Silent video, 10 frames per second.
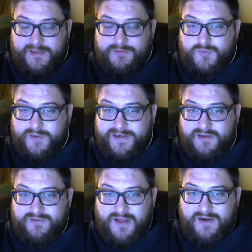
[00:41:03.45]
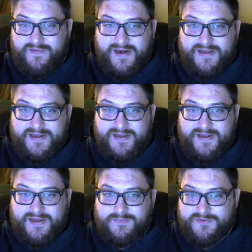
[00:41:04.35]
he was winning a lot of that
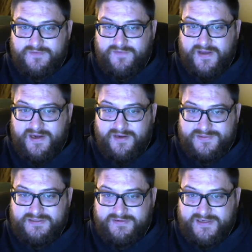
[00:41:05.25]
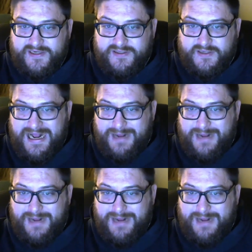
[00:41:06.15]
Edson Barboza fight up until he got